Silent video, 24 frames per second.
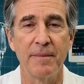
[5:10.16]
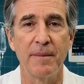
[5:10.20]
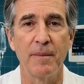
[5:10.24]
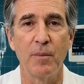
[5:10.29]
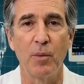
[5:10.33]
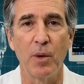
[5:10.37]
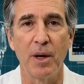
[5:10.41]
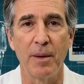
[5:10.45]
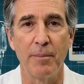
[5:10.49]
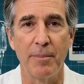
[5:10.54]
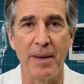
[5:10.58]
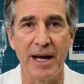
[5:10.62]

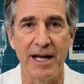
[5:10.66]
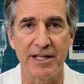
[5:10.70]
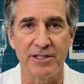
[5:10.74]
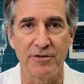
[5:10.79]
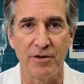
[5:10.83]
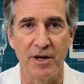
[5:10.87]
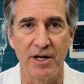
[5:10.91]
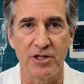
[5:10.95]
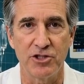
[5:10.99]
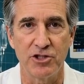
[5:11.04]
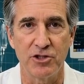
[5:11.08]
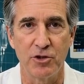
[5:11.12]
What makes
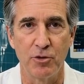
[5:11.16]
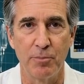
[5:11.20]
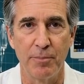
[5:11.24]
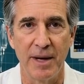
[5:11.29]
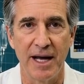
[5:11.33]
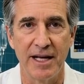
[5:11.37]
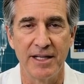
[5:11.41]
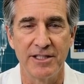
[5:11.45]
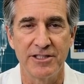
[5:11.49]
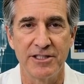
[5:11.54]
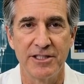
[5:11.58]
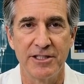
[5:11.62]
functional
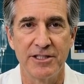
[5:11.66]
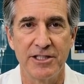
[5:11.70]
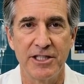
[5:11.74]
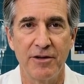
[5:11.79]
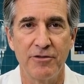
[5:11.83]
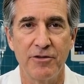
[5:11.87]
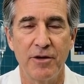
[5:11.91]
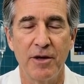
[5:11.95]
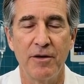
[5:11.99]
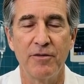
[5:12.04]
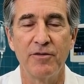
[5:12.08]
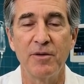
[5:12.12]
medicine
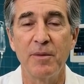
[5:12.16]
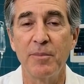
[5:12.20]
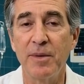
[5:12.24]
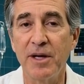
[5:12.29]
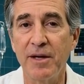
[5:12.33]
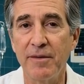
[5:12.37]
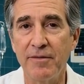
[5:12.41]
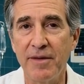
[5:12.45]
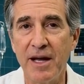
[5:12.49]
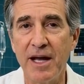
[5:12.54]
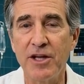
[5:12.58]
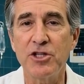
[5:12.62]
different from
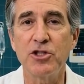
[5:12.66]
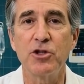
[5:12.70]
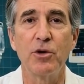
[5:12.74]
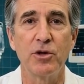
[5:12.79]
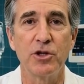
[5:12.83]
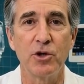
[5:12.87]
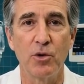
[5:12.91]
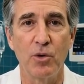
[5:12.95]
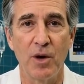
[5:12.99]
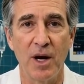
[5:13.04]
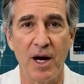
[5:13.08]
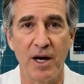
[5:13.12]
conventional
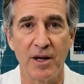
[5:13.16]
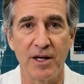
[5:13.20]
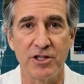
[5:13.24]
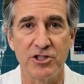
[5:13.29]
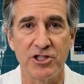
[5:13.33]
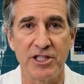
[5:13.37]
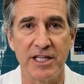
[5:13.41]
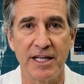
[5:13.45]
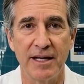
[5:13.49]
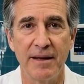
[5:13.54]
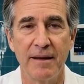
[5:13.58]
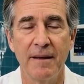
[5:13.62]

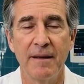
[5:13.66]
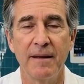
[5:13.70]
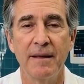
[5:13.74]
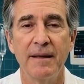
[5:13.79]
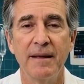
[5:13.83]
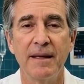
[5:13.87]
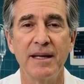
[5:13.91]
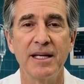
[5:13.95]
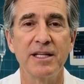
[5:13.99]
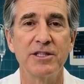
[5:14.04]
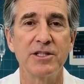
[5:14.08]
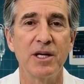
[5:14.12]
urology
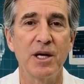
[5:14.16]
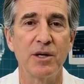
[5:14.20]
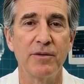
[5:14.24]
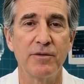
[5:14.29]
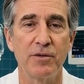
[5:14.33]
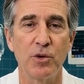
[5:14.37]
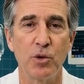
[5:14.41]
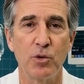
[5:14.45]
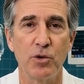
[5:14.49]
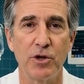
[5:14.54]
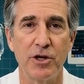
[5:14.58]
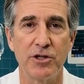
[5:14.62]
is our
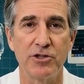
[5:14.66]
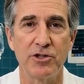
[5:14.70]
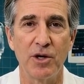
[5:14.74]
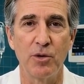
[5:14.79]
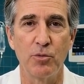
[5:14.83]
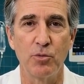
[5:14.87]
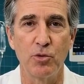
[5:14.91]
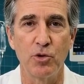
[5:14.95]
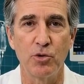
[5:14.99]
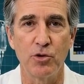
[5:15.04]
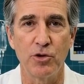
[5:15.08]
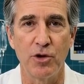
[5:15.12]
focus
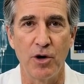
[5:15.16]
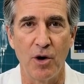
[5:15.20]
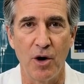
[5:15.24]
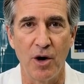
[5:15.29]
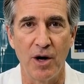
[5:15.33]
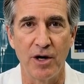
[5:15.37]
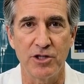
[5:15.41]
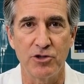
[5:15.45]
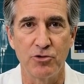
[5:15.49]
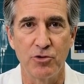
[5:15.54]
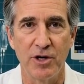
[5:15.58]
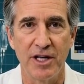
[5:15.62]
on root
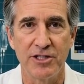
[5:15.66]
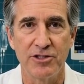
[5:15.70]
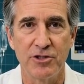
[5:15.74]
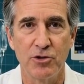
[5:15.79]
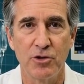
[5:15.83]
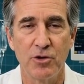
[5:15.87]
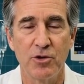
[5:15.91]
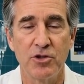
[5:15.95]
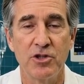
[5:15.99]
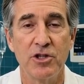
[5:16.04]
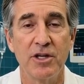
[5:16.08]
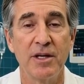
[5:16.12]
cause
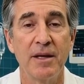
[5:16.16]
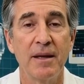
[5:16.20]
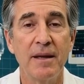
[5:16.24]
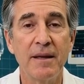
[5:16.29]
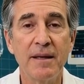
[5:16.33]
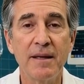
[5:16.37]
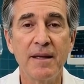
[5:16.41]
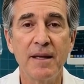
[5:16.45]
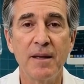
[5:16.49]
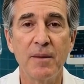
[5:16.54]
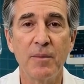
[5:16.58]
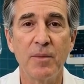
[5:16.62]
resolution
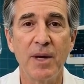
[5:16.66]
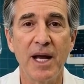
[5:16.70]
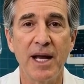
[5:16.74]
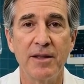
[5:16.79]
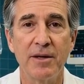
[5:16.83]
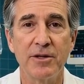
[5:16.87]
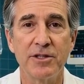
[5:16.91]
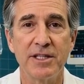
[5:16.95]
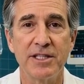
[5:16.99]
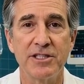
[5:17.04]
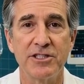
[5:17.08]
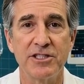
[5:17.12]

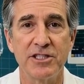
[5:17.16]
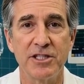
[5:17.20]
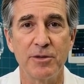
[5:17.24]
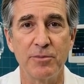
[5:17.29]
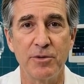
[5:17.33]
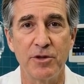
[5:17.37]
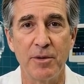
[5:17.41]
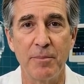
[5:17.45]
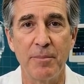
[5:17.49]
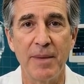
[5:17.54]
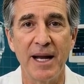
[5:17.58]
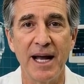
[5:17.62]
rather than
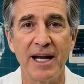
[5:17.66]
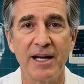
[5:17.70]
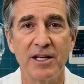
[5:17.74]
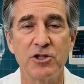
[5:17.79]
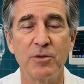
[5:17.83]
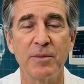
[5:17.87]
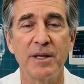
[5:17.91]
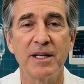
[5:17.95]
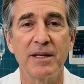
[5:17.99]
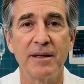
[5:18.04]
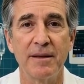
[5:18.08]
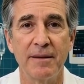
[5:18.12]
symptom
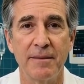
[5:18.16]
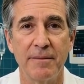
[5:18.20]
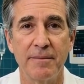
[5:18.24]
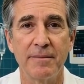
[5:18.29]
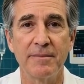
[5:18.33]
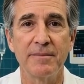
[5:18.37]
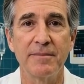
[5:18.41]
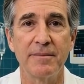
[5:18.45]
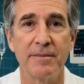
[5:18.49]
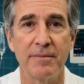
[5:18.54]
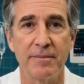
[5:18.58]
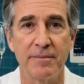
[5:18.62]
management.
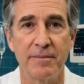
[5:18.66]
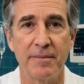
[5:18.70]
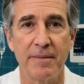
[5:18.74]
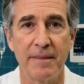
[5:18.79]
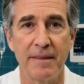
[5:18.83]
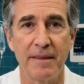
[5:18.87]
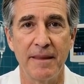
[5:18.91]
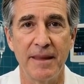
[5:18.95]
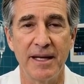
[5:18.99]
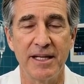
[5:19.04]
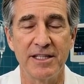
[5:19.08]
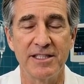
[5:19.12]

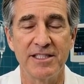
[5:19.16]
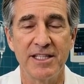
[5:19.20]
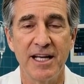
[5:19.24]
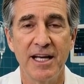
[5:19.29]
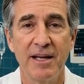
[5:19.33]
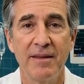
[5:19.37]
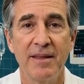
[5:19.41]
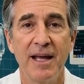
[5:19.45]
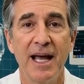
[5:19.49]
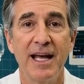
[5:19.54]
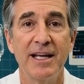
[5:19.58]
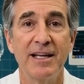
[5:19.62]
Instead
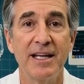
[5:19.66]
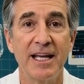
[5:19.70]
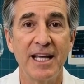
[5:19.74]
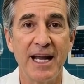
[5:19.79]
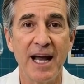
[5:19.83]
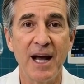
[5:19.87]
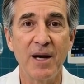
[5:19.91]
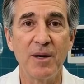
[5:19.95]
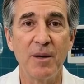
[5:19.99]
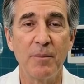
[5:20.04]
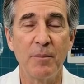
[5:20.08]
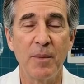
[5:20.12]
of asking
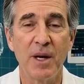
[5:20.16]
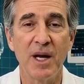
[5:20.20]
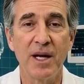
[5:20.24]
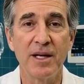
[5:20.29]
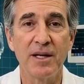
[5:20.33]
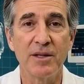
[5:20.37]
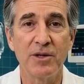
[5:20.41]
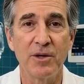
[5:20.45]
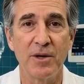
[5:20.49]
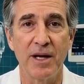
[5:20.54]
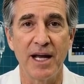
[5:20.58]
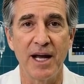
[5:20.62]
how to
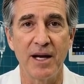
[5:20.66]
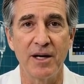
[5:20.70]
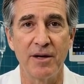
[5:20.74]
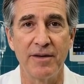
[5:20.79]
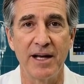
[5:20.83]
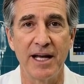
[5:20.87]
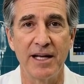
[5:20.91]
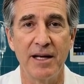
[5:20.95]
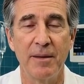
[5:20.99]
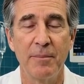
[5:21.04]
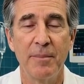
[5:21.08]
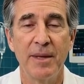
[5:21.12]
monitor
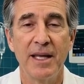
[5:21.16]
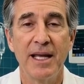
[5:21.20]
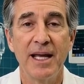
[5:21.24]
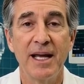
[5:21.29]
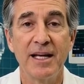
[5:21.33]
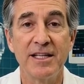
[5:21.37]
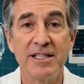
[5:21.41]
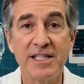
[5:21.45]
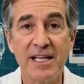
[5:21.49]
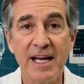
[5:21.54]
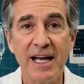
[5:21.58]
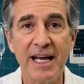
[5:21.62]
elevated
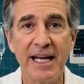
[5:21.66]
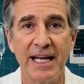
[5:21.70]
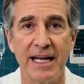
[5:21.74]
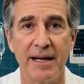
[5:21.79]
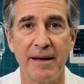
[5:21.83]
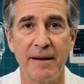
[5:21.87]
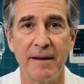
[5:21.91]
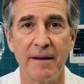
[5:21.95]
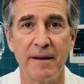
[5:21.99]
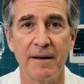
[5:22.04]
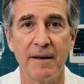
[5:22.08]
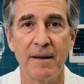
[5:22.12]
PSA,
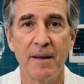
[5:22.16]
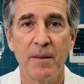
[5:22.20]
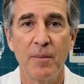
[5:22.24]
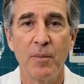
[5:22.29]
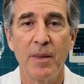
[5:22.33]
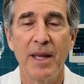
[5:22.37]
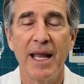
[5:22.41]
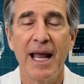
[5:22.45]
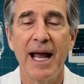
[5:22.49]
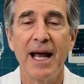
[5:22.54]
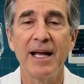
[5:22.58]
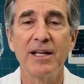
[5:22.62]

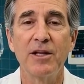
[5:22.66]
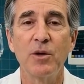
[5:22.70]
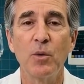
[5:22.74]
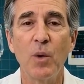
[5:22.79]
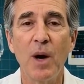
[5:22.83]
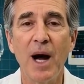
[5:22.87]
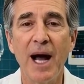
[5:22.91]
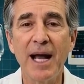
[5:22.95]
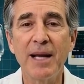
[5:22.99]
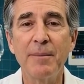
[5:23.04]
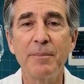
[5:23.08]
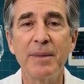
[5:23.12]
we ask
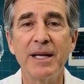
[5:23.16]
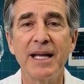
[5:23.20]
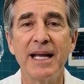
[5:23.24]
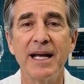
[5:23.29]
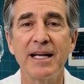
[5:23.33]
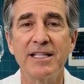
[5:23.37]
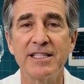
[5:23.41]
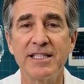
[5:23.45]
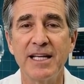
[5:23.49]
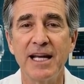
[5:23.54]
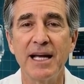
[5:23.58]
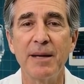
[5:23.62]
why
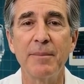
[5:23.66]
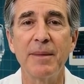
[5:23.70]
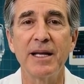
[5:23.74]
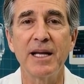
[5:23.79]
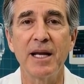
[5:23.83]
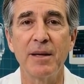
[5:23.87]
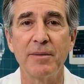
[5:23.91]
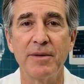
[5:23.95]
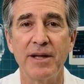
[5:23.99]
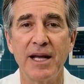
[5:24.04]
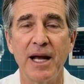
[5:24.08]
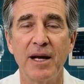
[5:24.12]
PSA
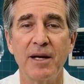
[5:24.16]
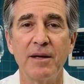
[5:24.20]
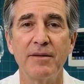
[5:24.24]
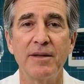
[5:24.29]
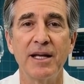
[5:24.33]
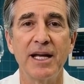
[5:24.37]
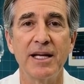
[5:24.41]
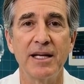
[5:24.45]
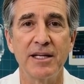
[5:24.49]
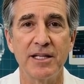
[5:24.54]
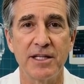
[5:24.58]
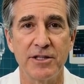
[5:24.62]
becomes
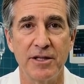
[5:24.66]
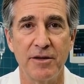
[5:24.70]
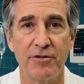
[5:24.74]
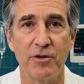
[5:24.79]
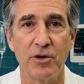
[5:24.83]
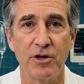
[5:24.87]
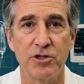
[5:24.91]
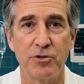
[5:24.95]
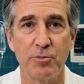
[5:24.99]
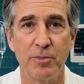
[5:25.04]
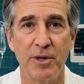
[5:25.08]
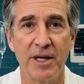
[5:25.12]
elevated in the
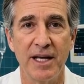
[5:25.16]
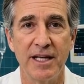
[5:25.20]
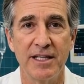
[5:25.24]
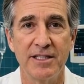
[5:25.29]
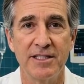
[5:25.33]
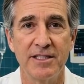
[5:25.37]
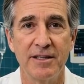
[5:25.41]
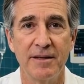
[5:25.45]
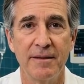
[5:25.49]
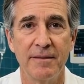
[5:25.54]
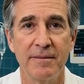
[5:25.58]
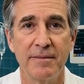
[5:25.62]
first place.